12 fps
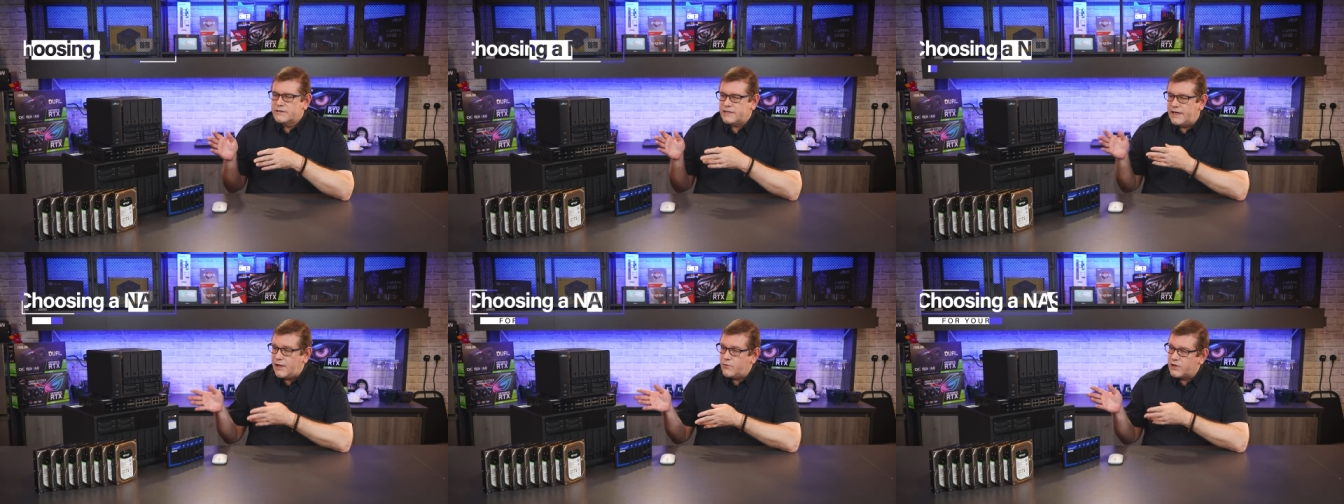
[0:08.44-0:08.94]

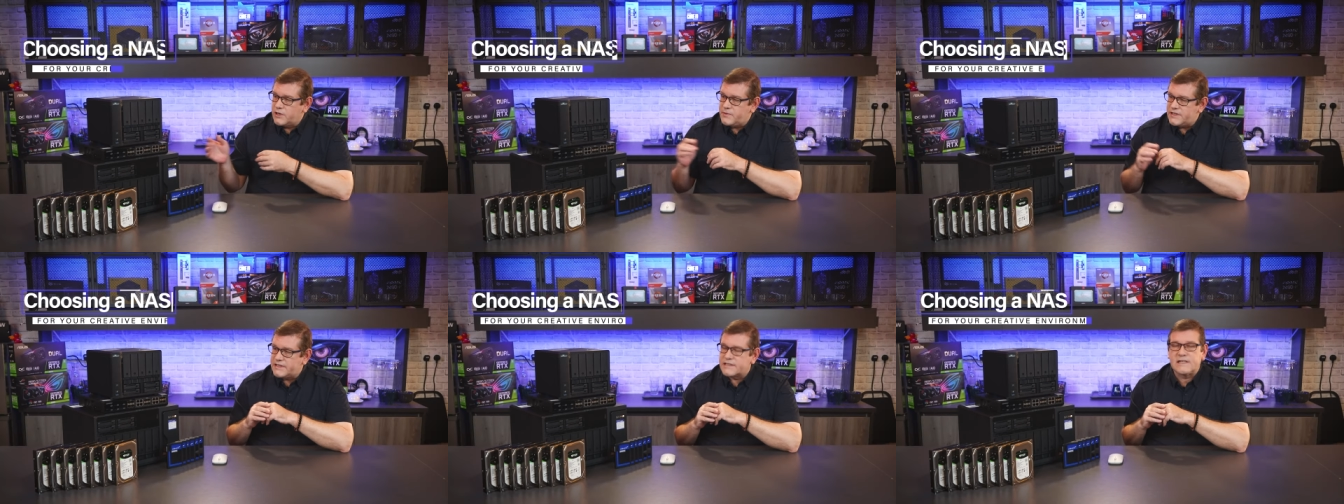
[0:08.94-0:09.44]
Today we're going to
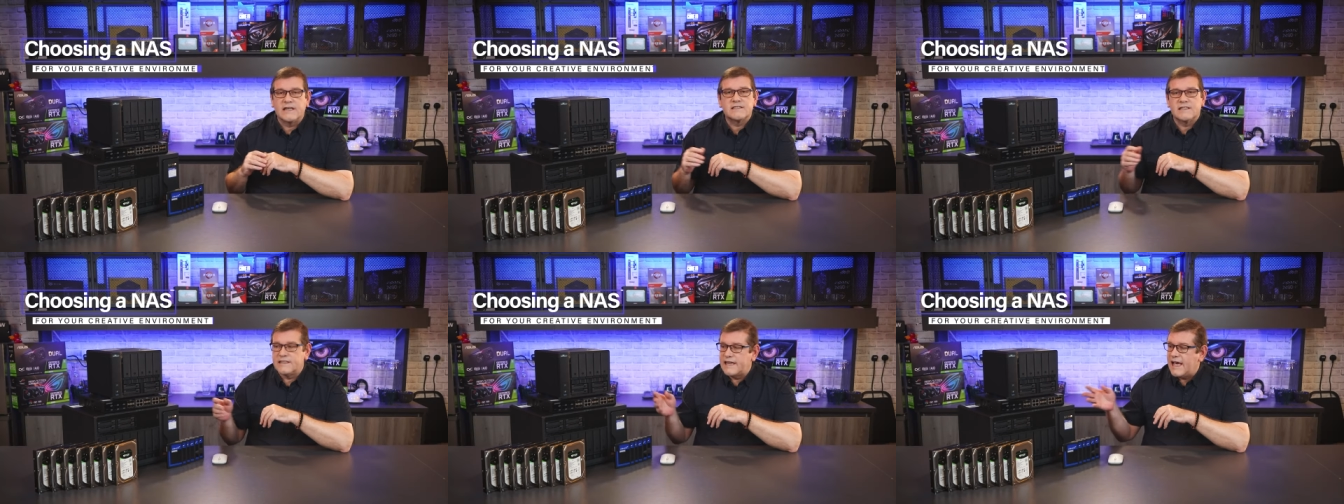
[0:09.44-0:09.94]
be
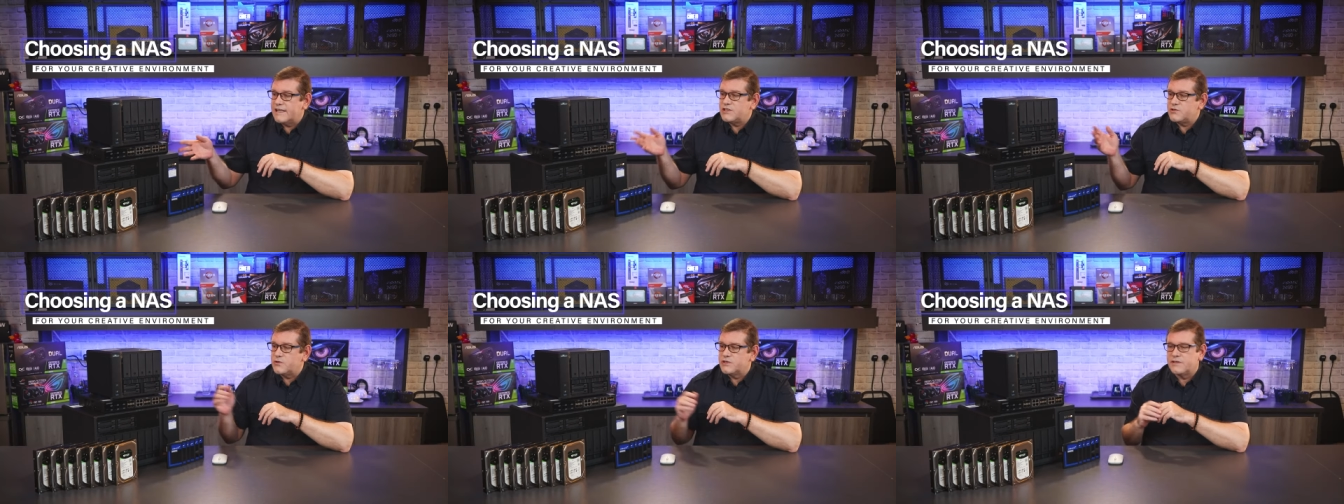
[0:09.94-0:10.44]
discussing NAS
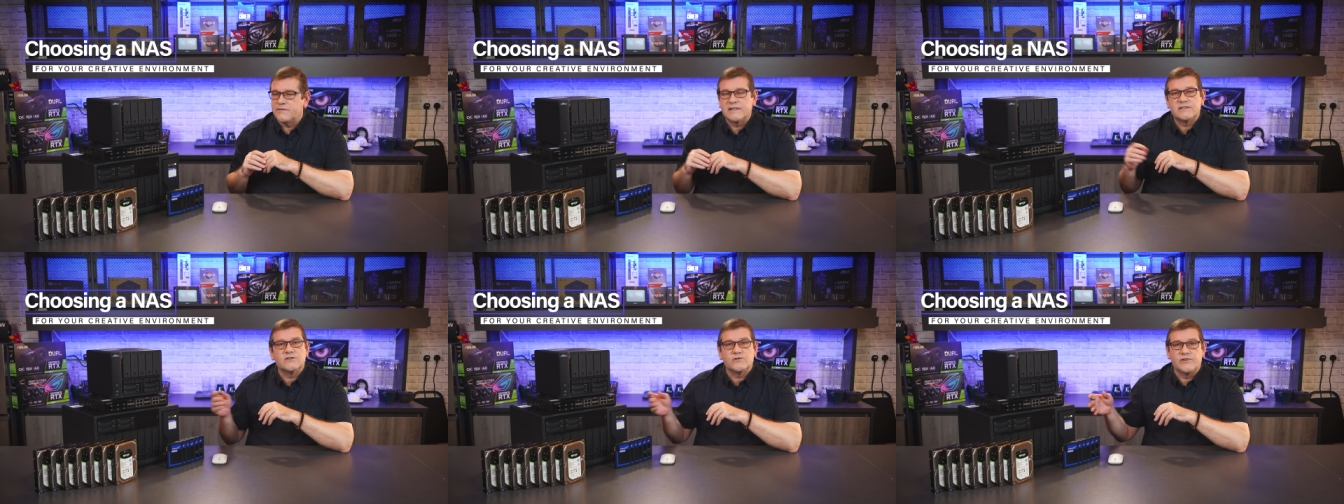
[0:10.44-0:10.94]
storage
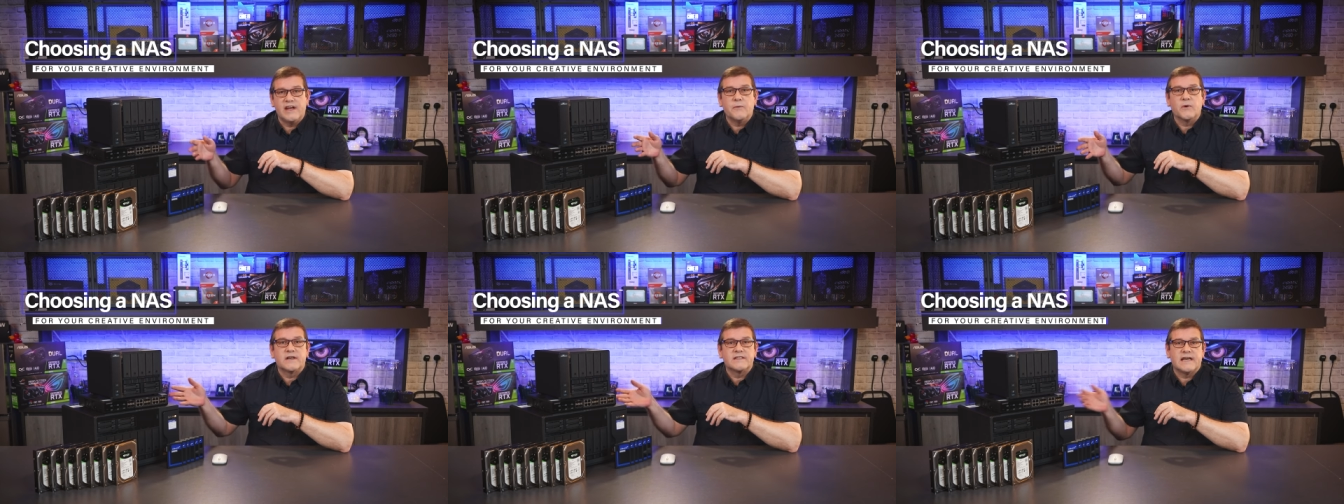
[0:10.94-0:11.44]
devices or
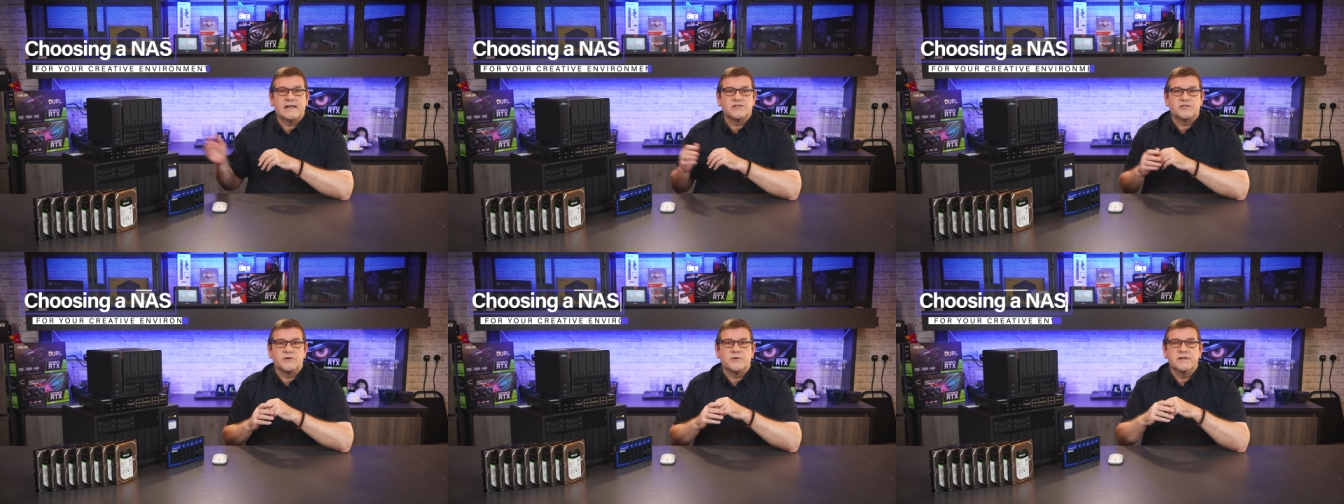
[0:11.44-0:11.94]
network
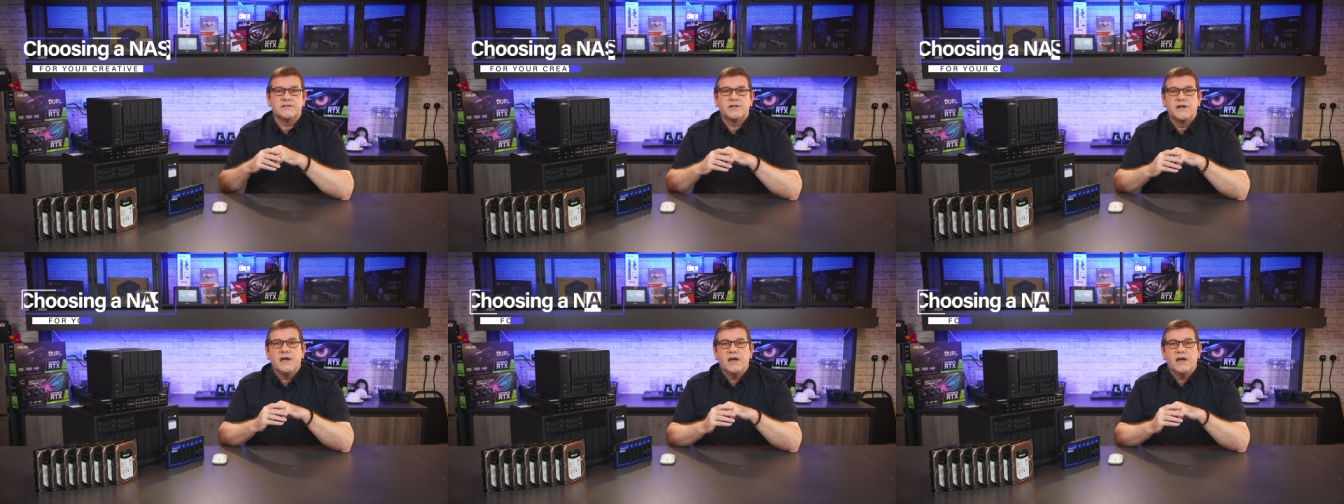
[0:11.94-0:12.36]
attached storage,